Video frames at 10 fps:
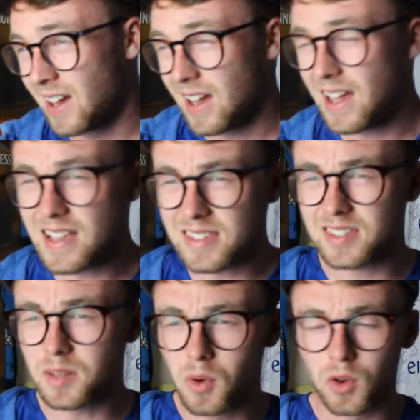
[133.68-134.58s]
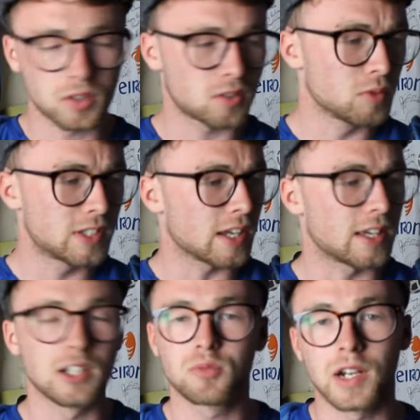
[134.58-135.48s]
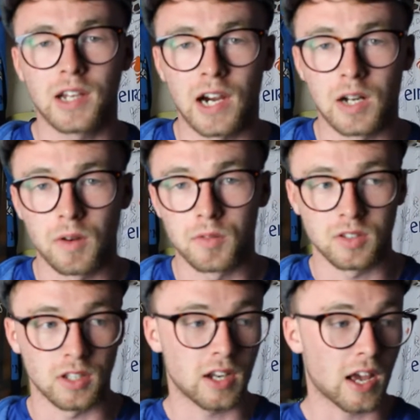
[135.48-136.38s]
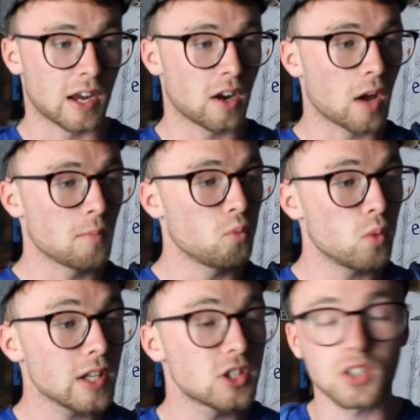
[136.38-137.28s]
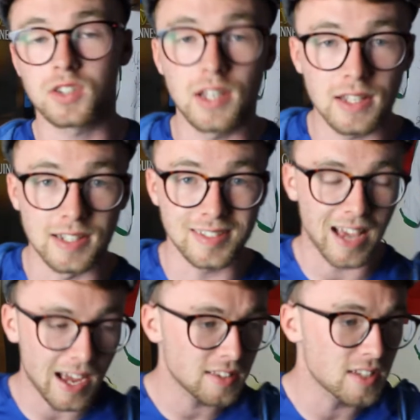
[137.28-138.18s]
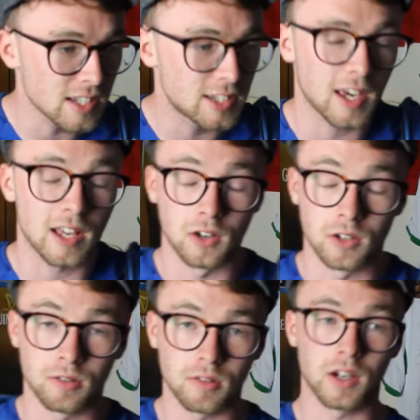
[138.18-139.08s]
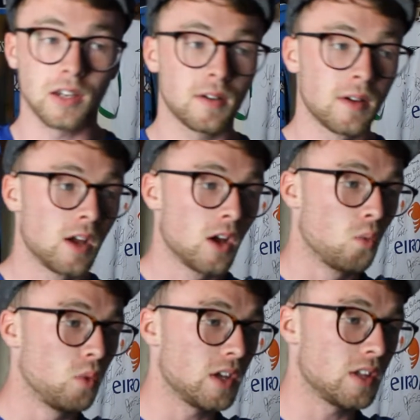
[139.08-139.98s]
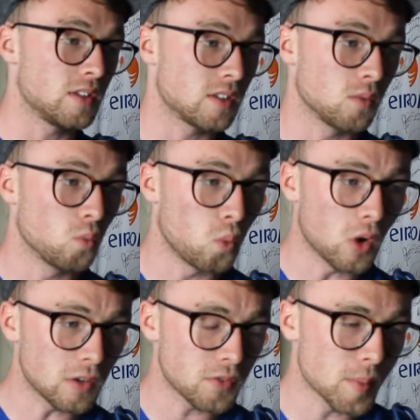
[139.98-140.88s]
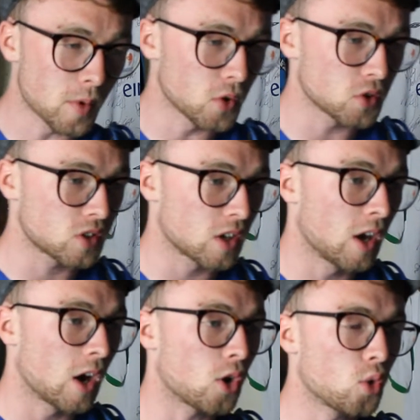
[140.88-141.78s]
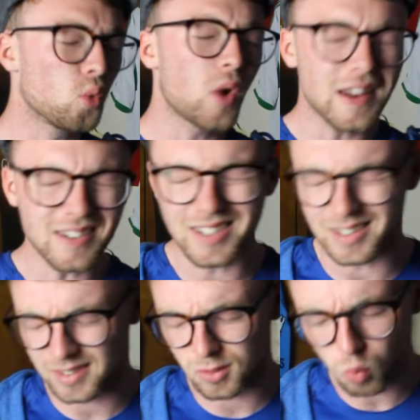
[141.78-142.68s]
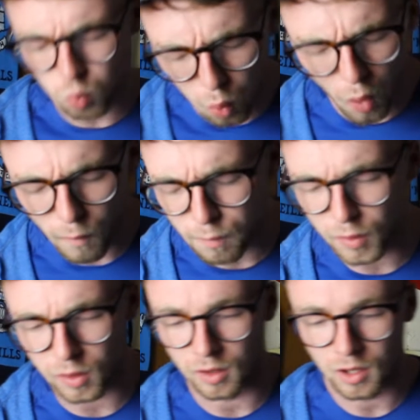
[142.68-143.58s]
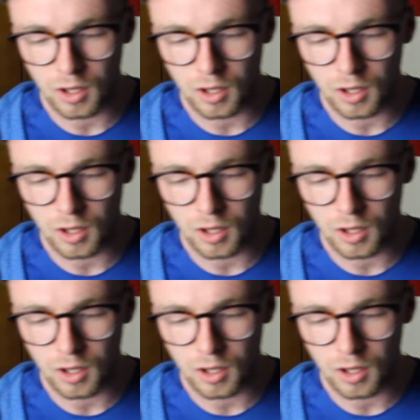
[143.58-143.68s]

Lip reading: is the most ridiculous red card I've ever seen. And I will just say this, Anthony Taylor, right, with one of the most horrendous, woeful